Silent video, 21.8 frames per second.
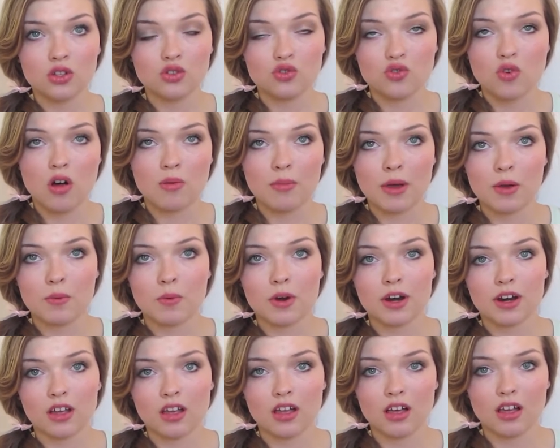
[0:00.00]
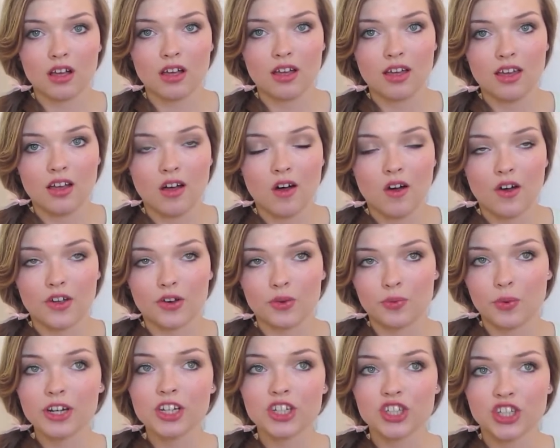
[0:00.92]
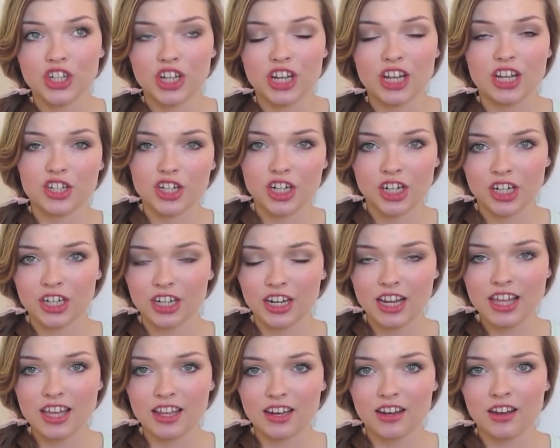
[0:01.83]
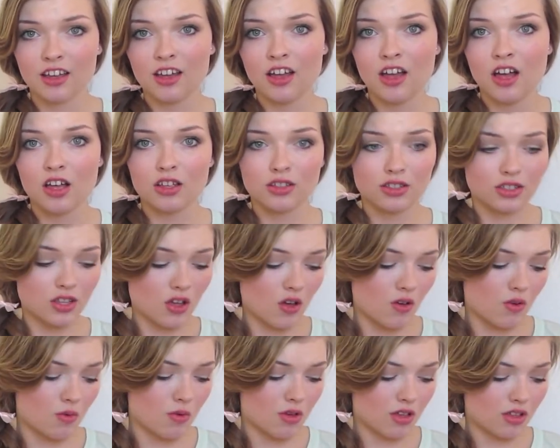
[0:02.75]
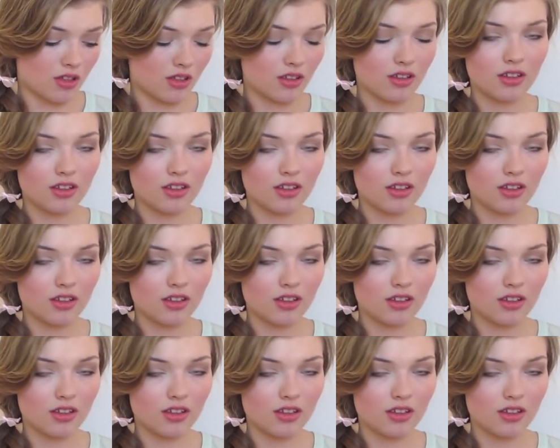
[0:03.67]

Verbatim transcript: do all my work on a worksheet and turn it in. So